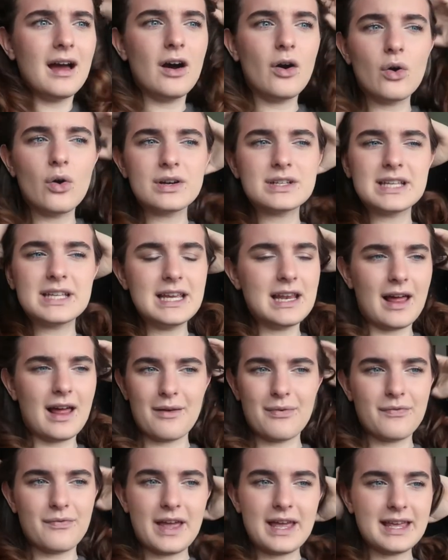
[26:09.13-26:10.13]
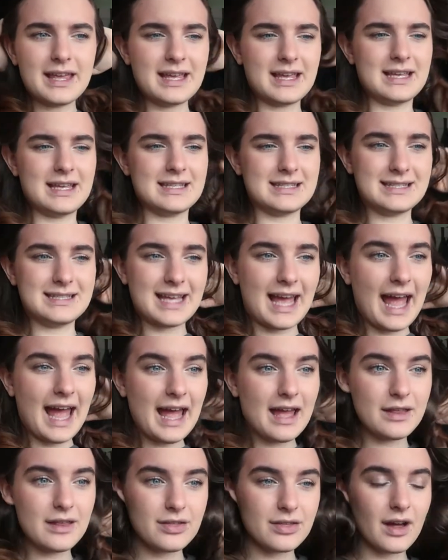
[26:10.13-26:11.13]
or is he like faking his
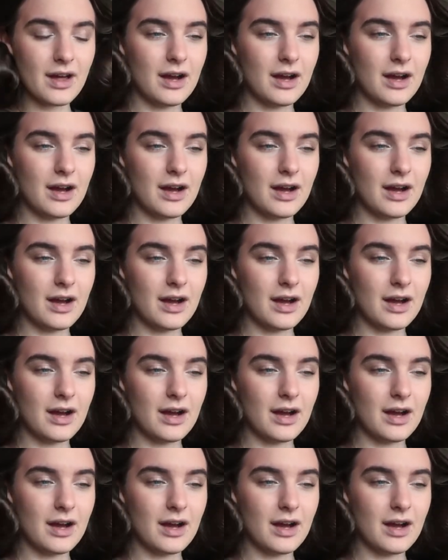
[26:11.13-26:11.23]
death?